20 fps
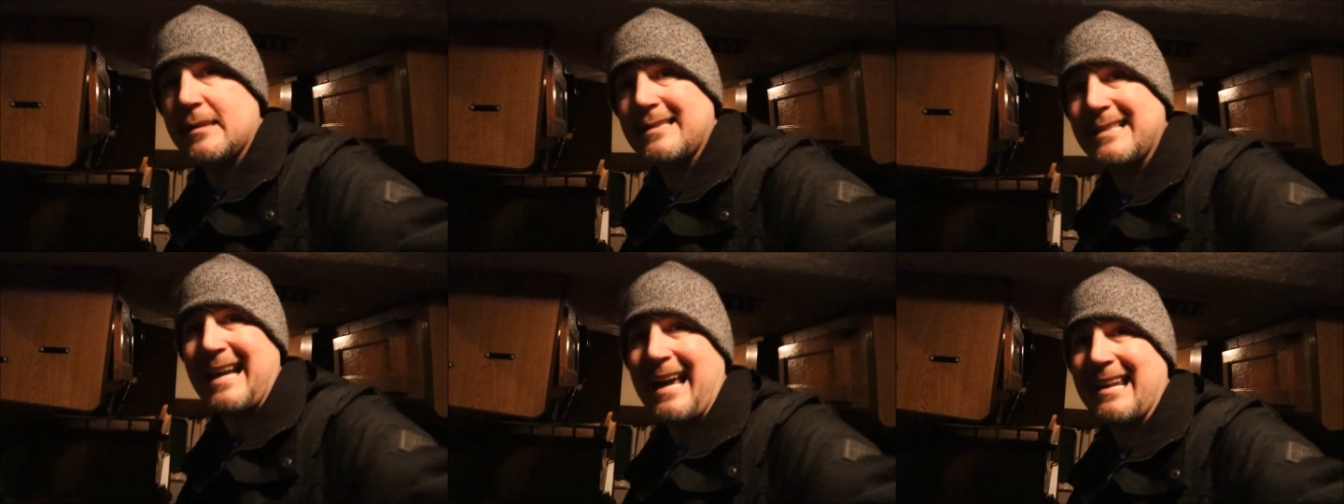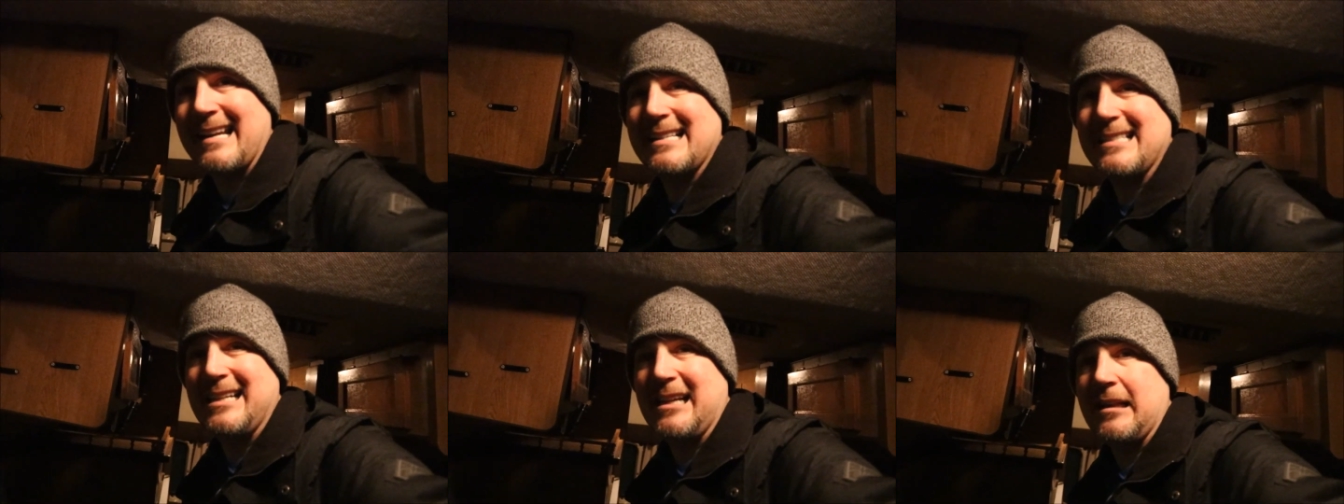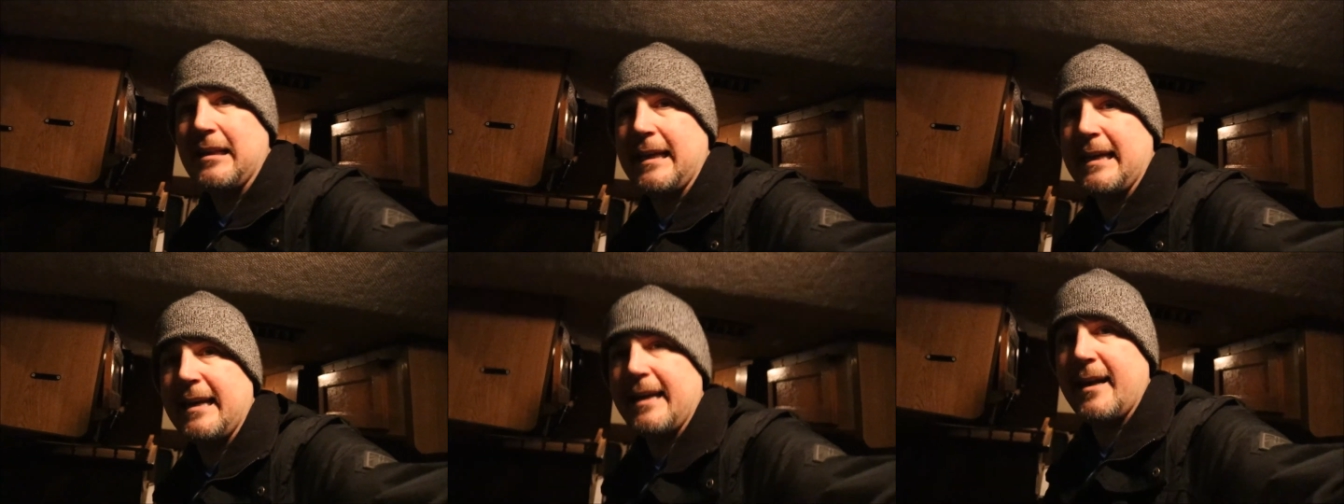kind of
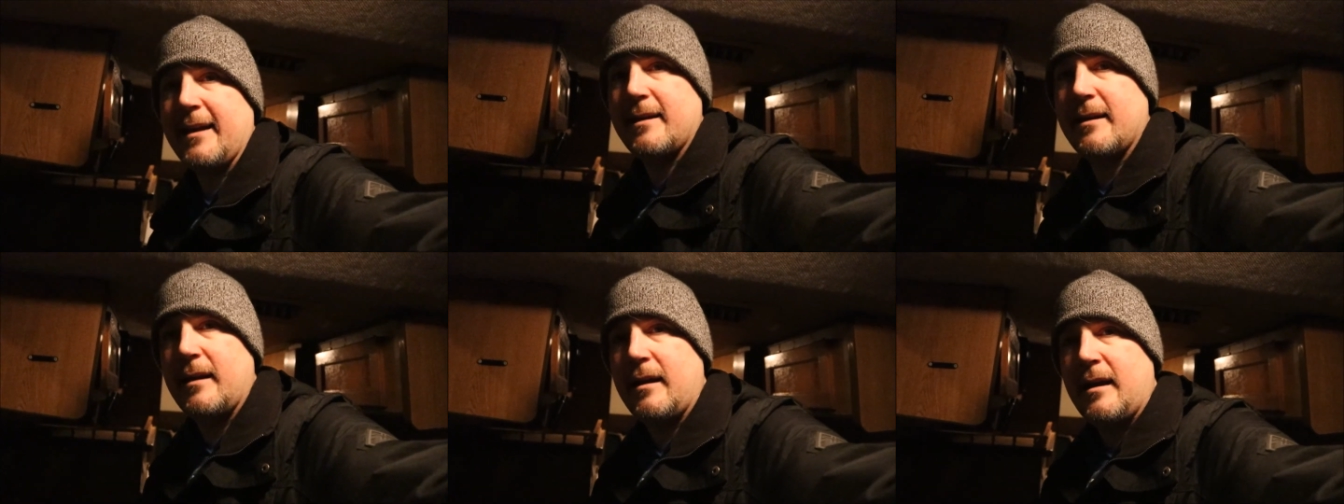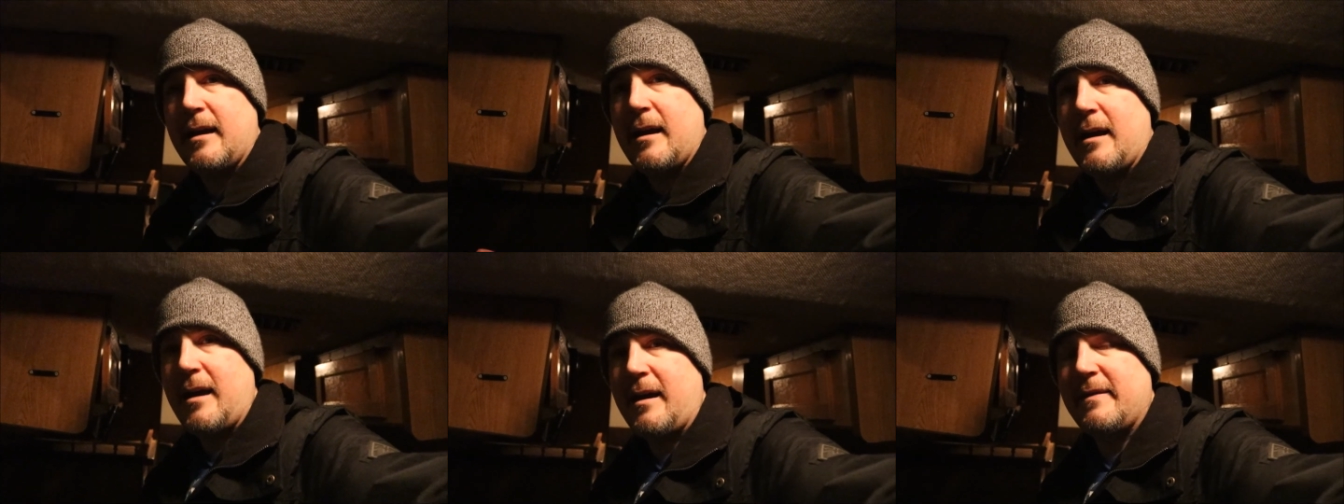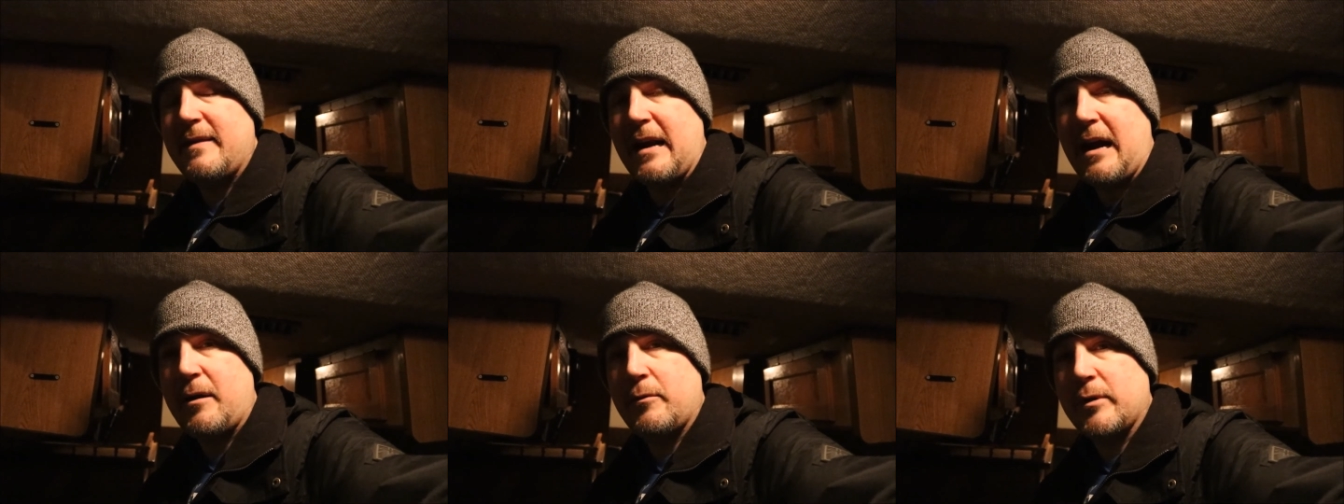delete it,
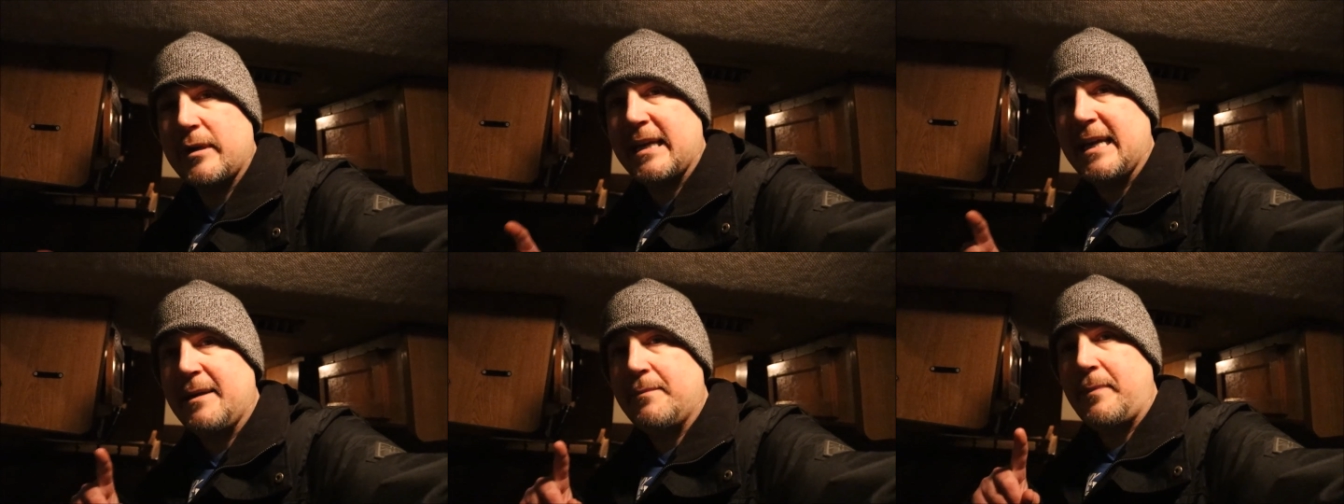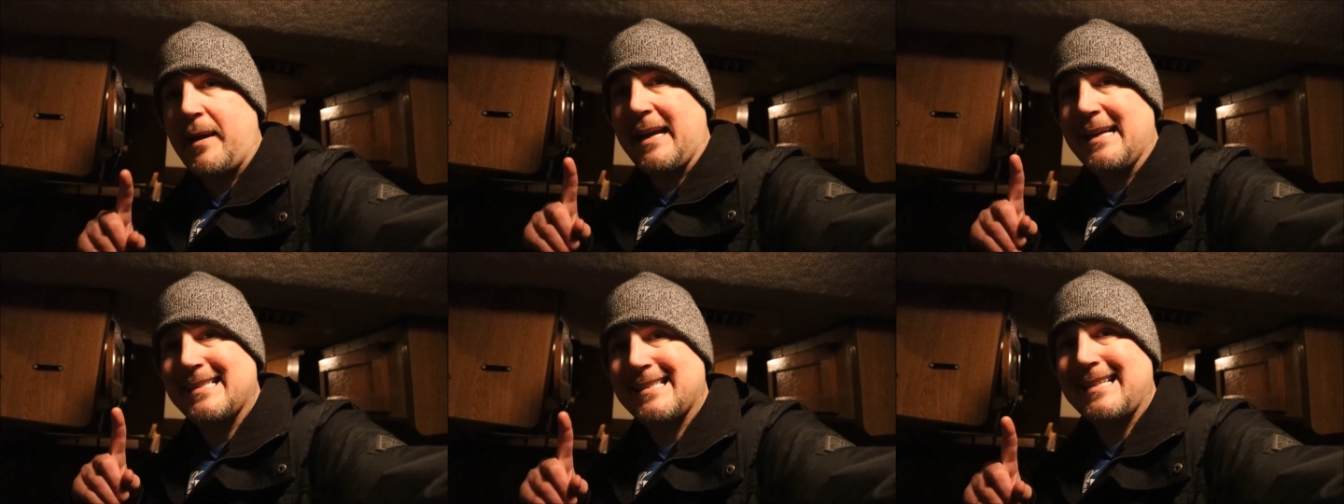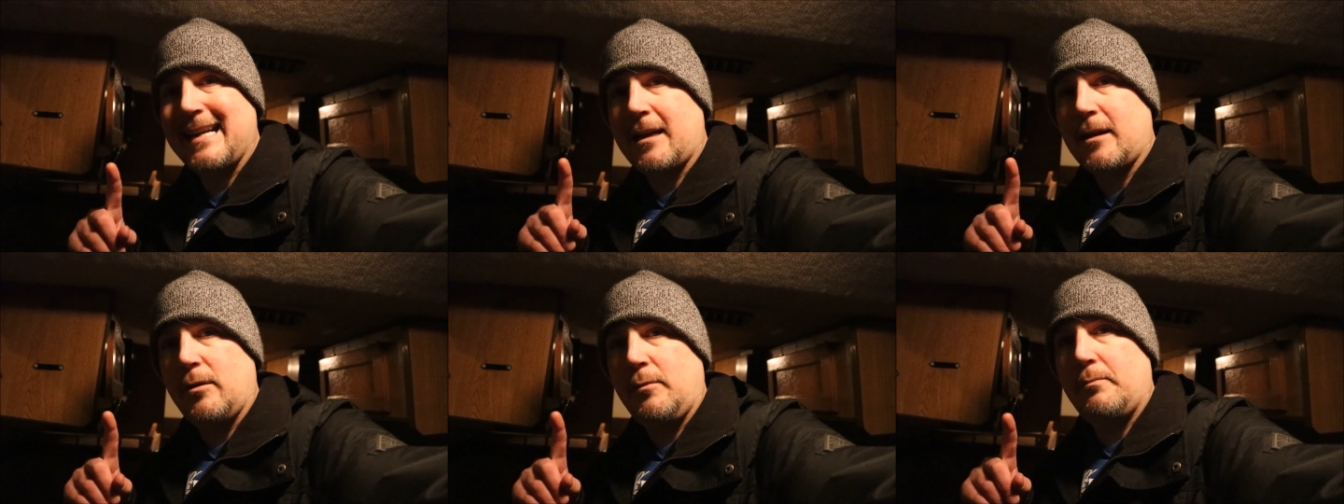and then I would keep a
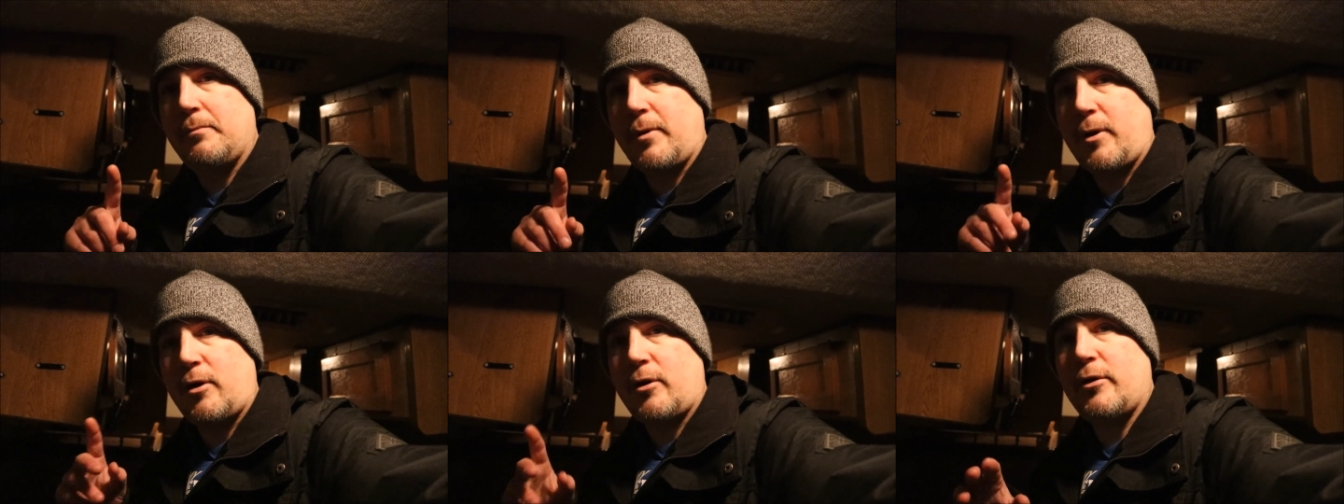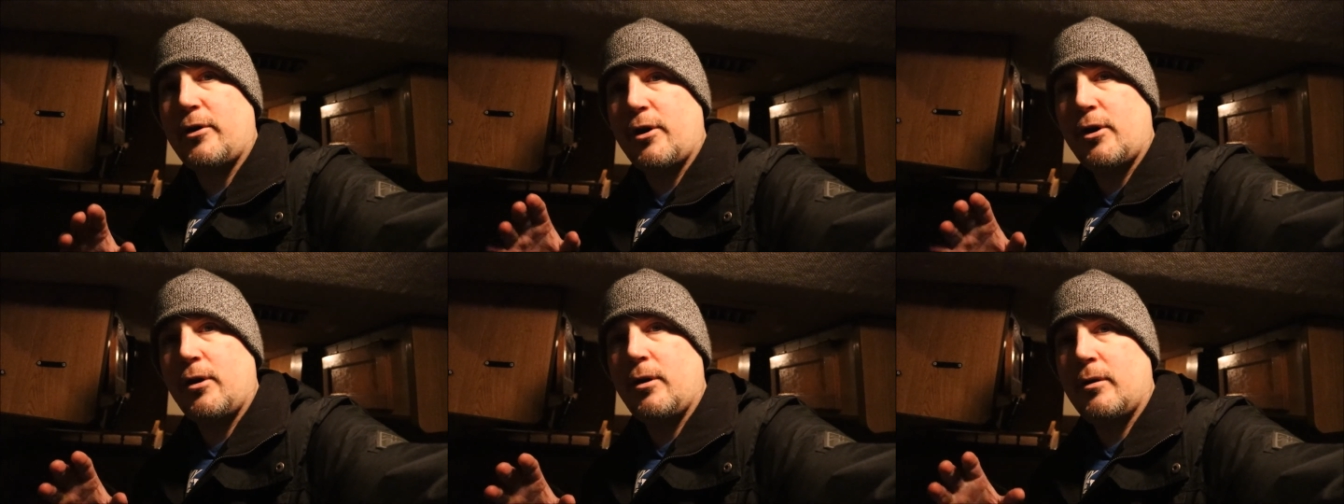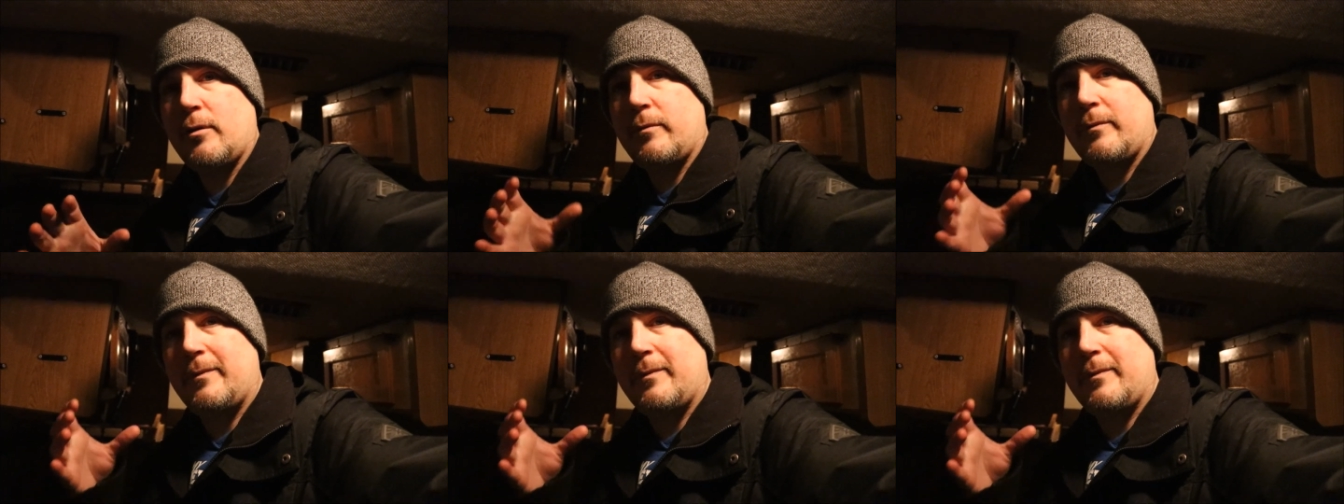single burner,